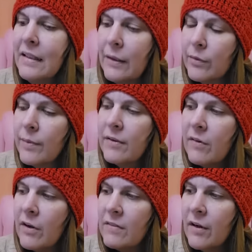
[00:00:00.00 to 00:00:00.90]
It would be a
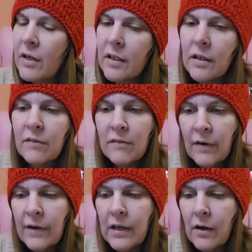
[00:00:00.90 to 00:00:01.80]
very, very,
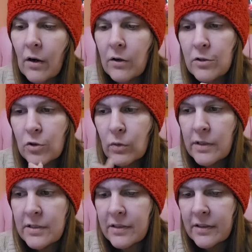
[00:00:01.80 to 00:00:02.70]
very hard
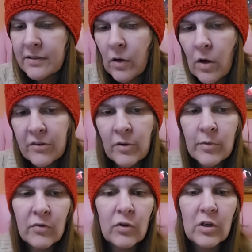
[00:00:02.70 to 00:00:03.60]
choice because there are some
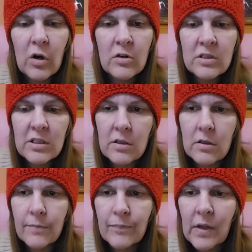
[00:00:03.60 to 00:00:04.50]
beautiful yarns here.